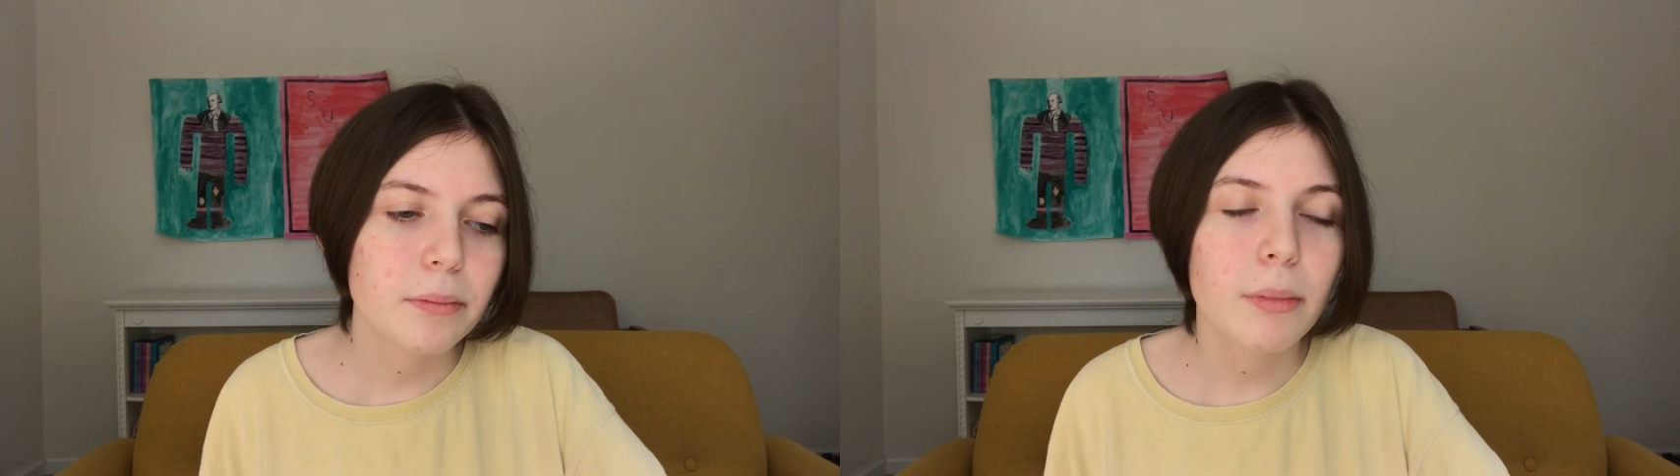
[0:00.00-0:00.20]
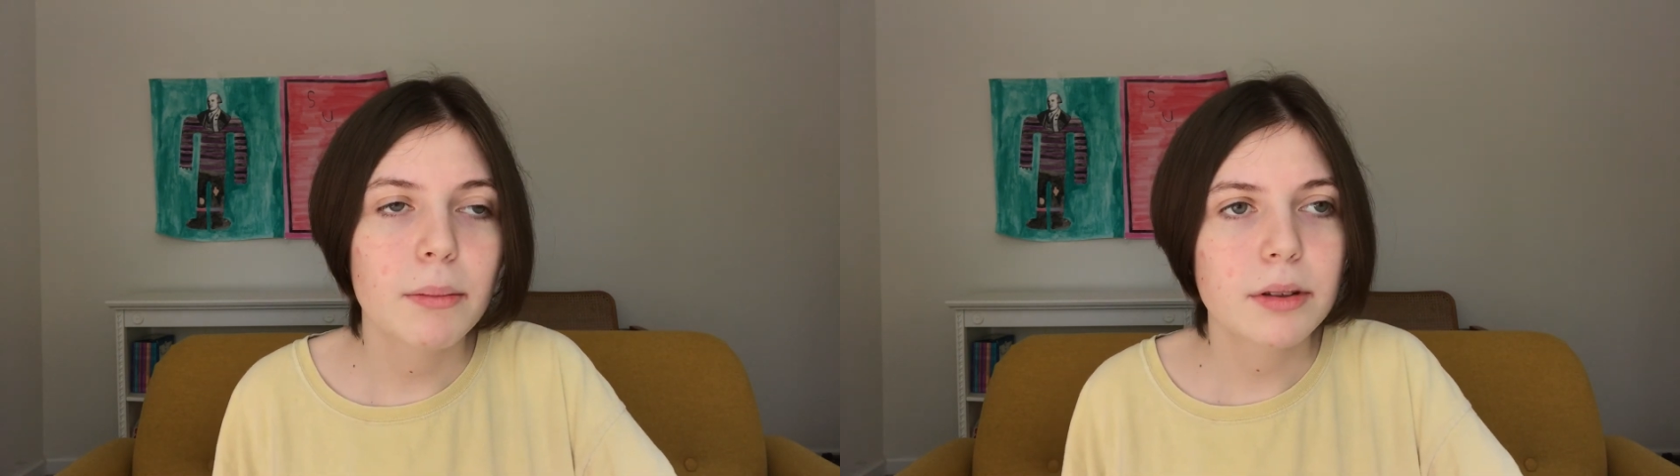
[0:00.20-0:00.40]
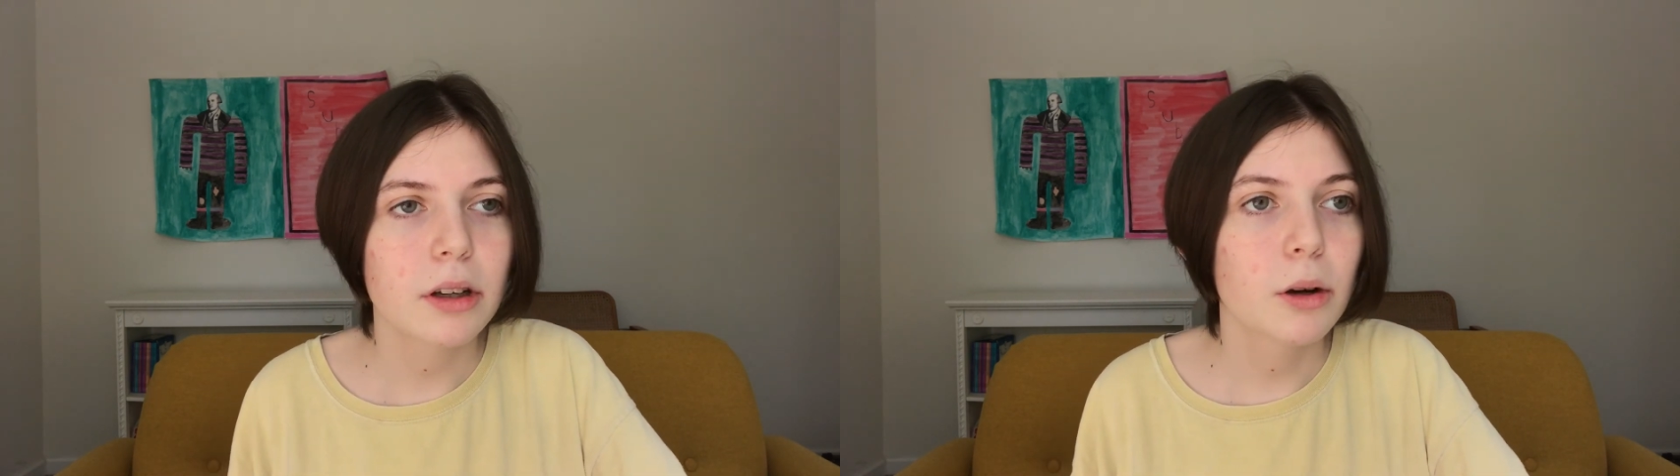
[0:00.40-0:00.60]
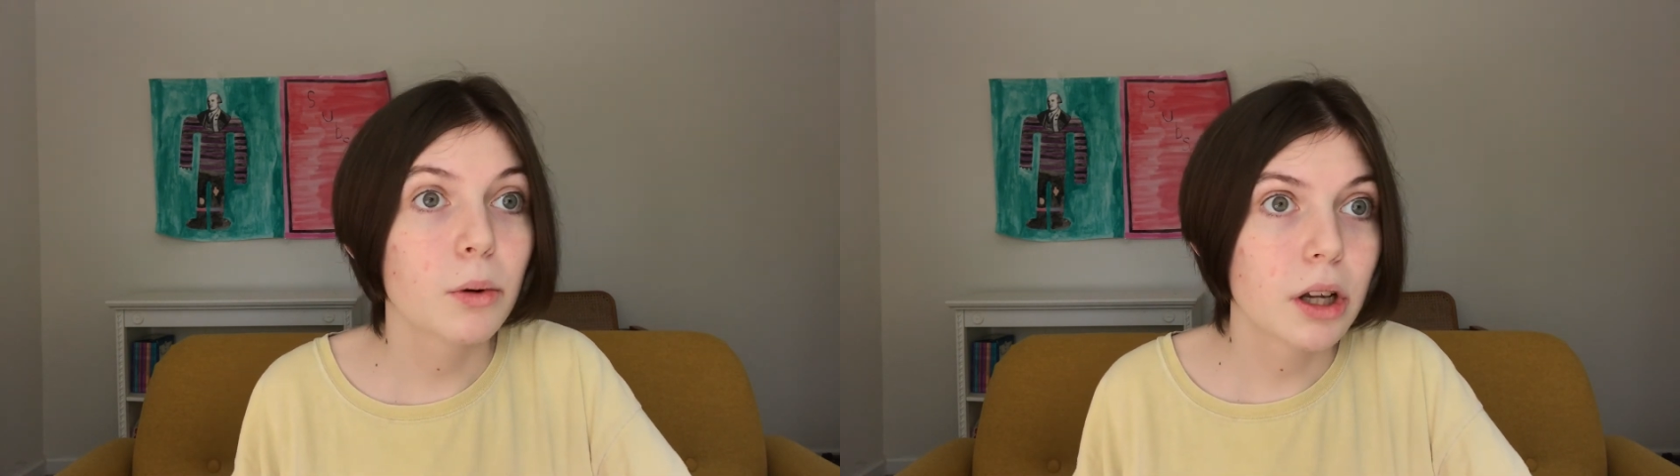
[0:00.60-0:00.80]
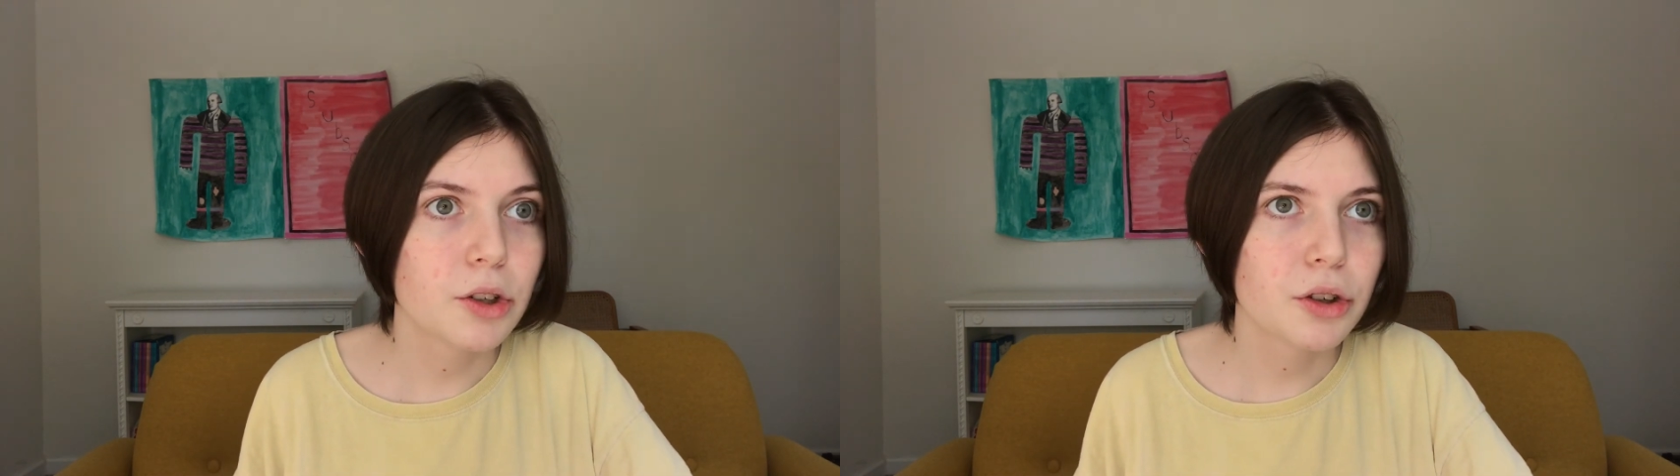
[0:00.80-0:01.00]
Mob Psycho
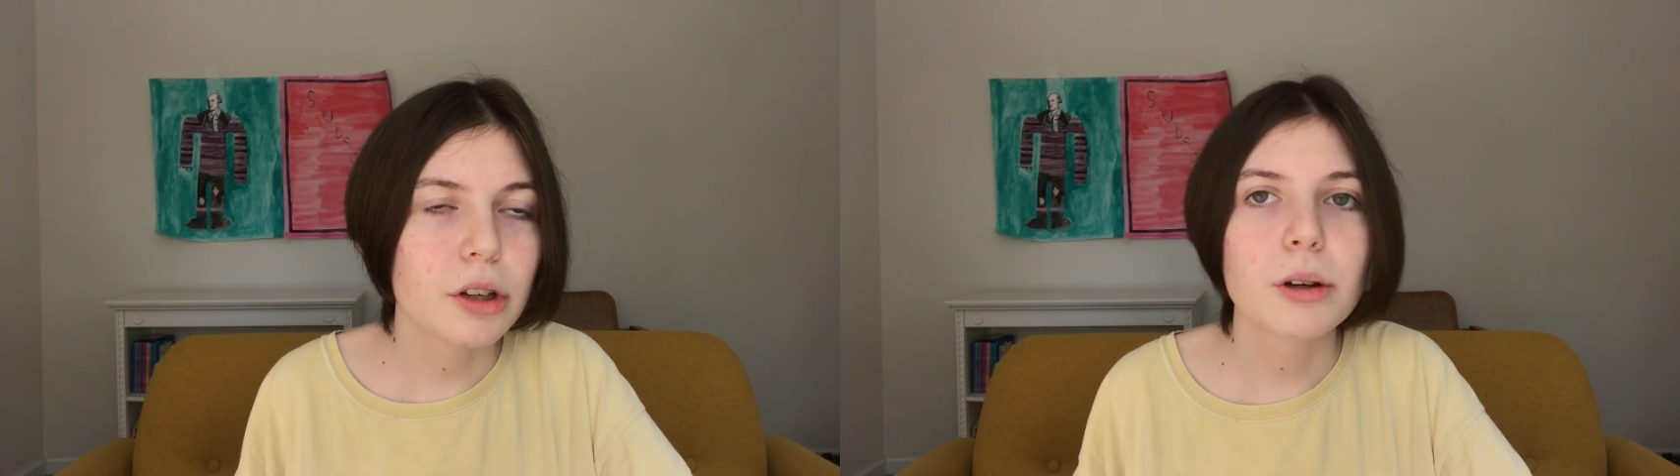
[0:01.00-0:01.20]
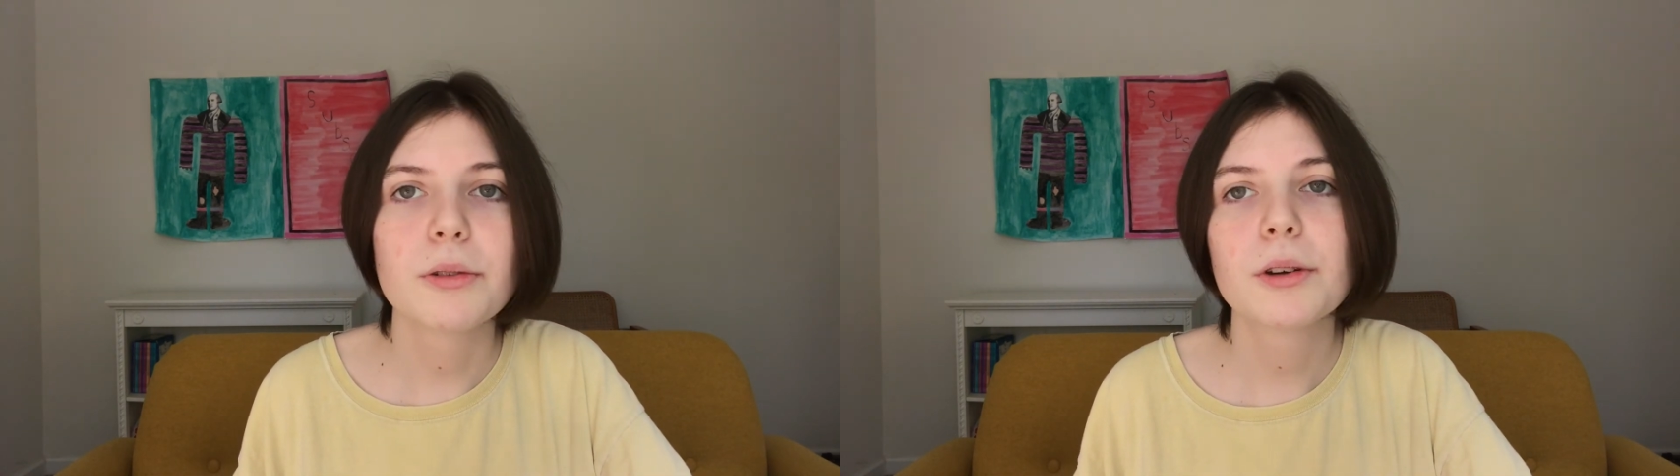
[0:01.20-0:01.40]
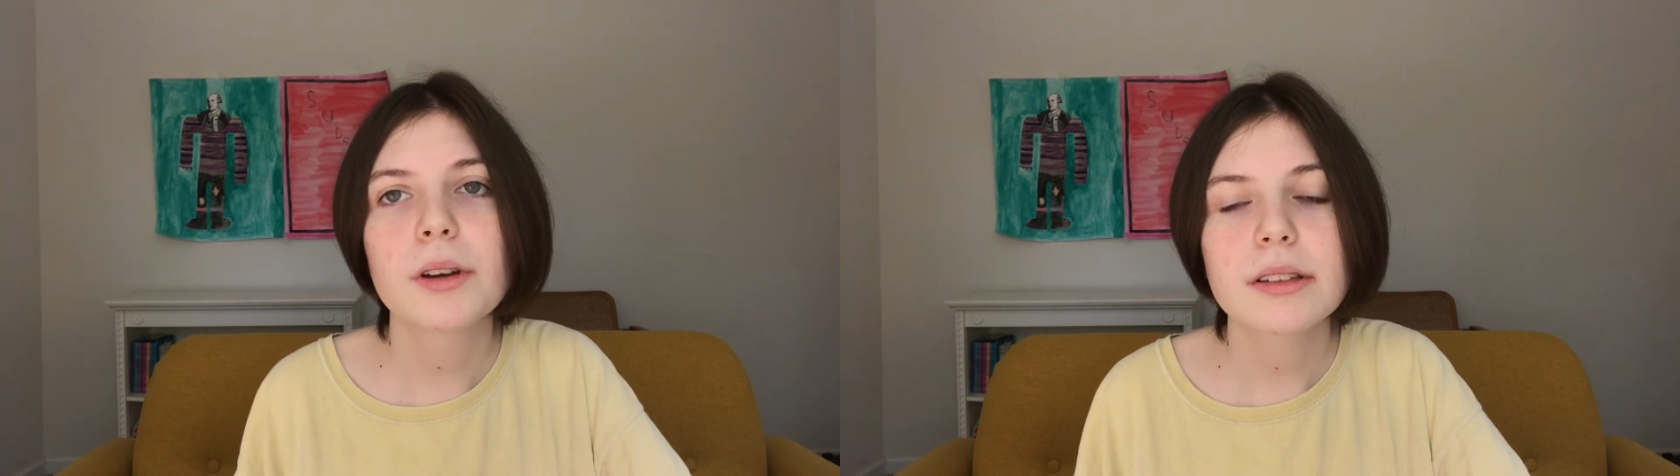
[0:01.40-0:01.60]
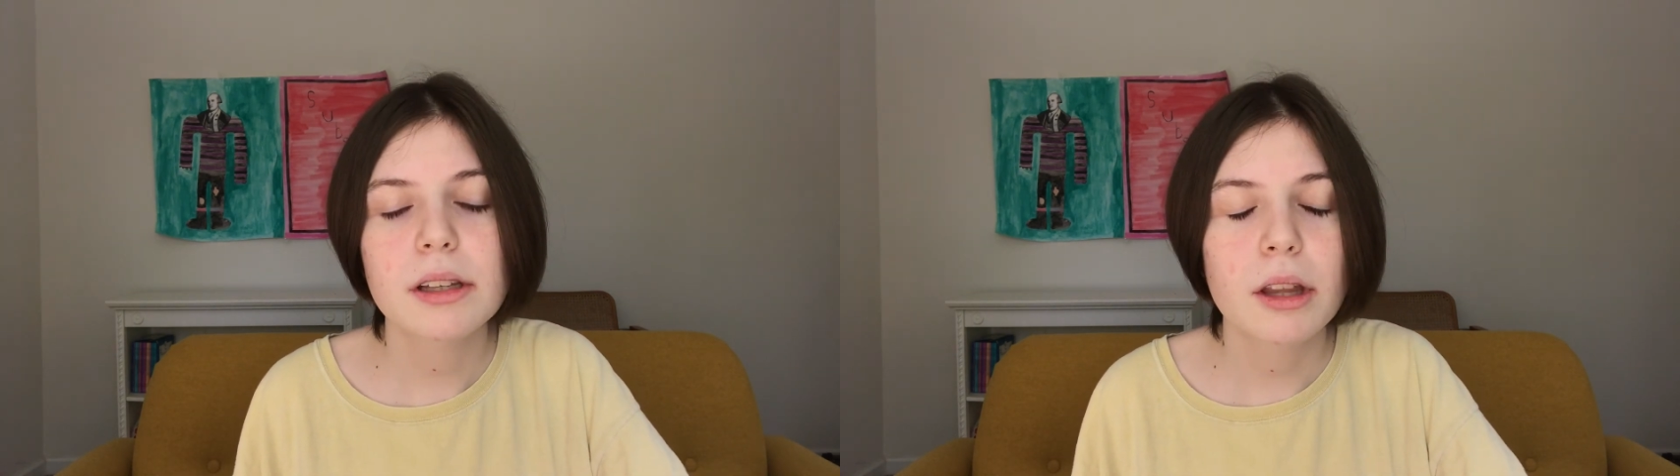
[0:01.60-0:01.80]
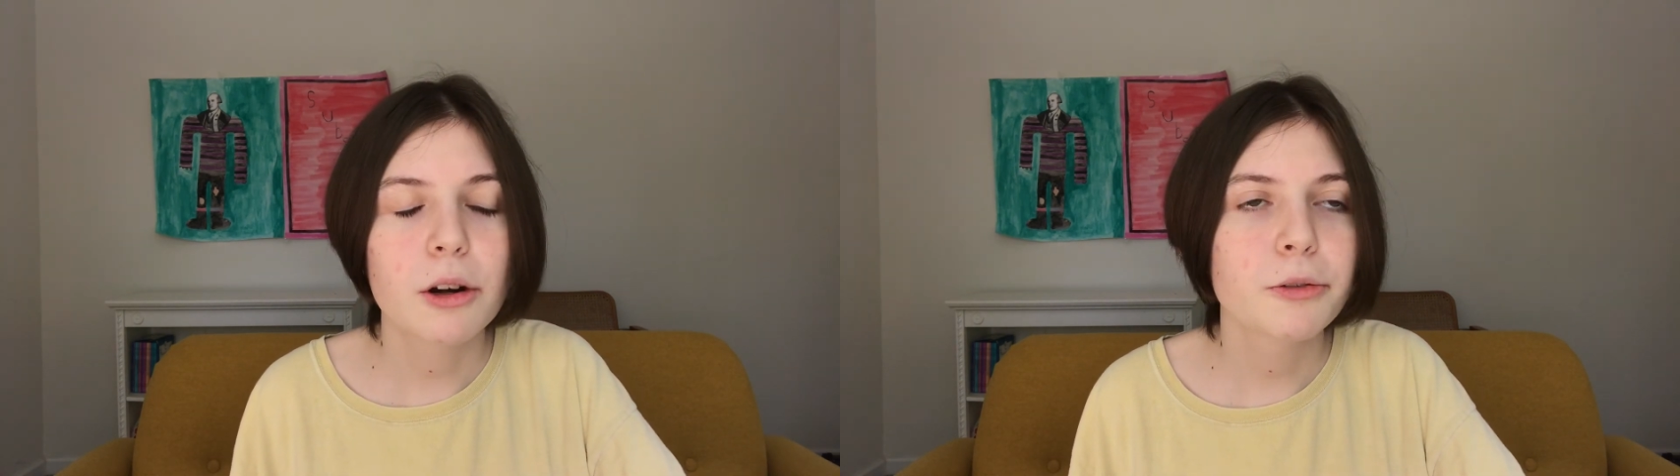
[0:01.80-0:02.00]
102. If you have not
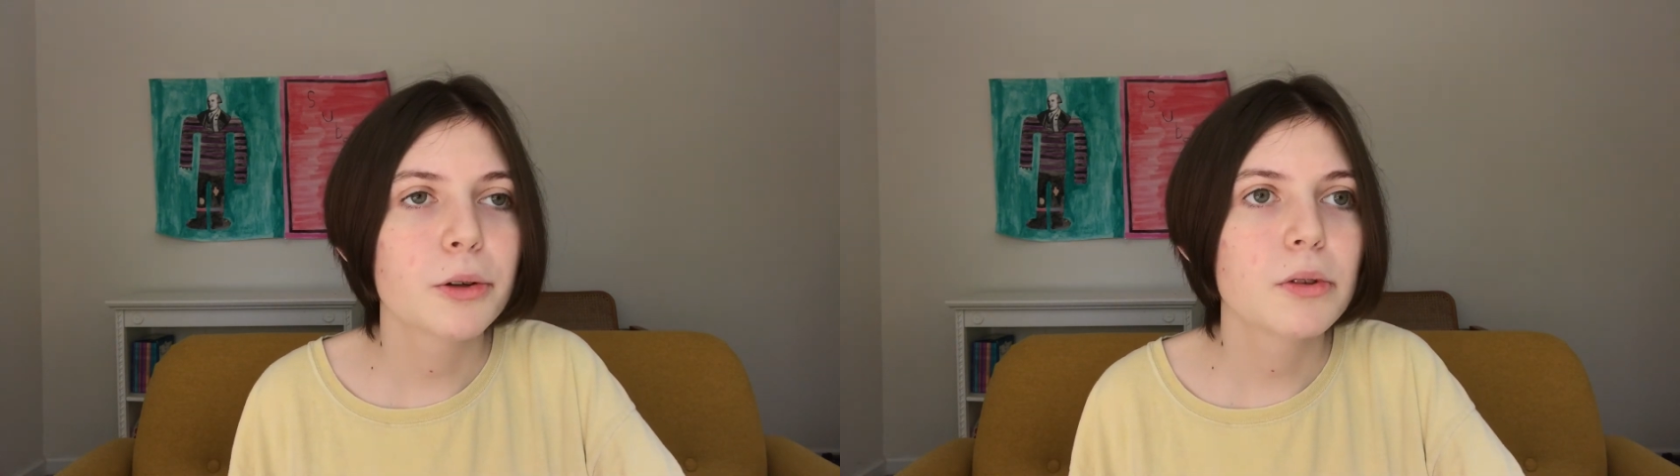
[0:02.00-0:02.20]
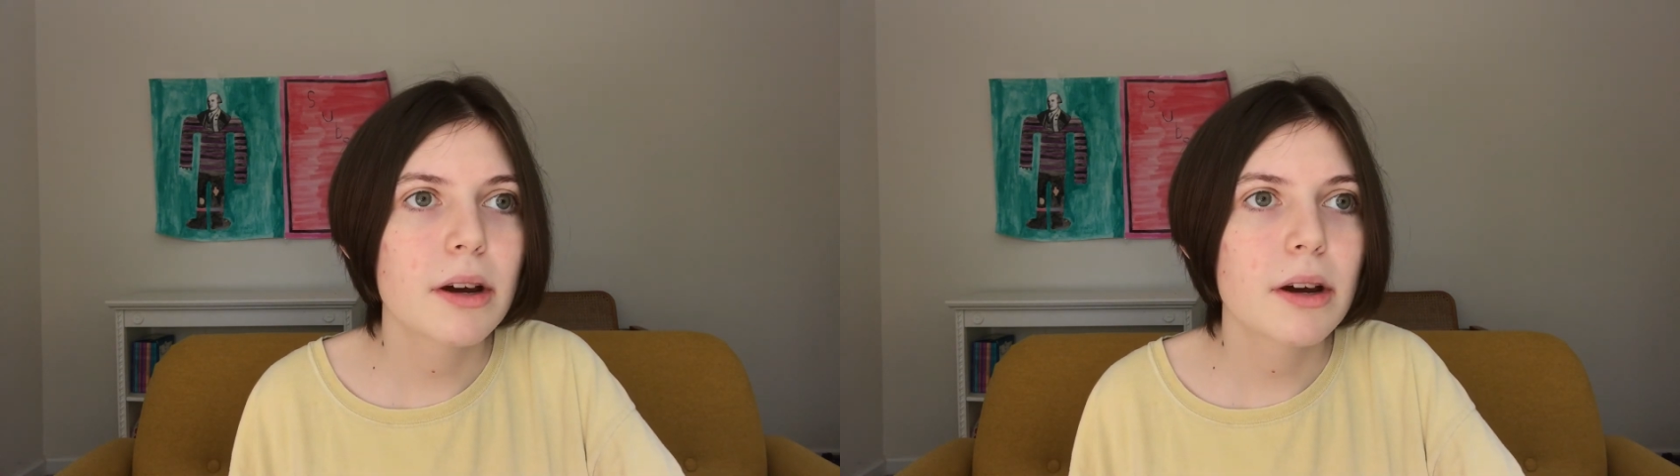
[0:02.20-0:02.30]
seen that review,